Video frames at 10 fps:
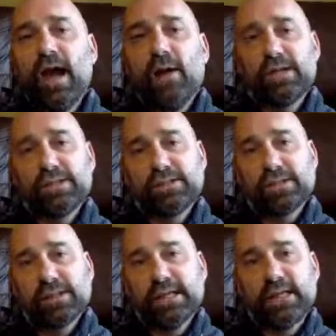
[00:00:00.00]
And when he
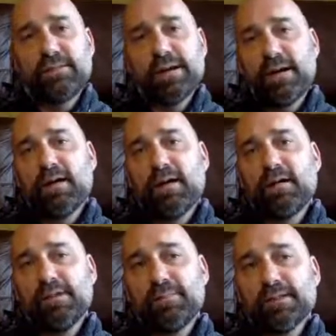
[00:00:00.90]
started telling me about
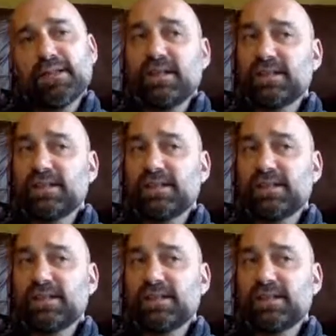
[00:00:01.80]
REBT,